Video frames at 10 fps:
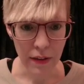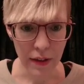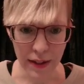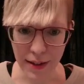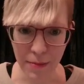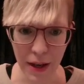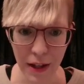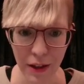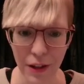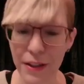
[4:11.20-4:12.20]
This I'm
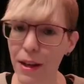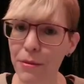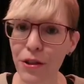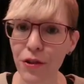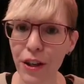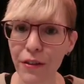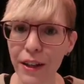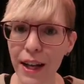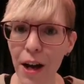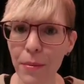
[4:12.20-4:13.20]
not going to demonstrate
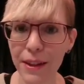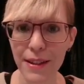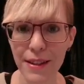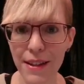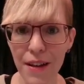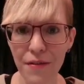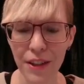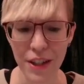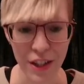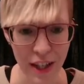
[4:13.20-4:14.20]
right now because it's not
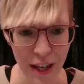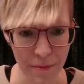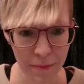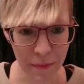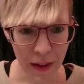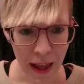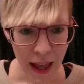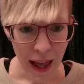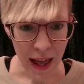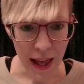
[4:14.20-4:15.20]
finished yet.
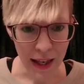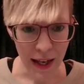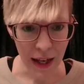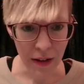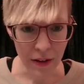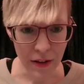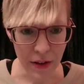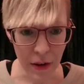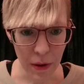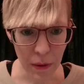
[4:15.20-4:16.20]
And I
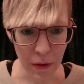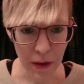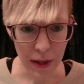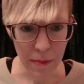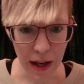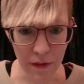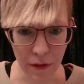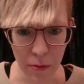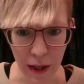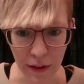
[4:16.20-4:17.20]
also create my
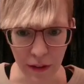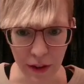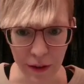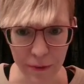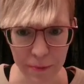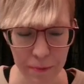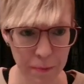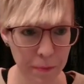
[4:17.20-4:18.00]
ViewModel here.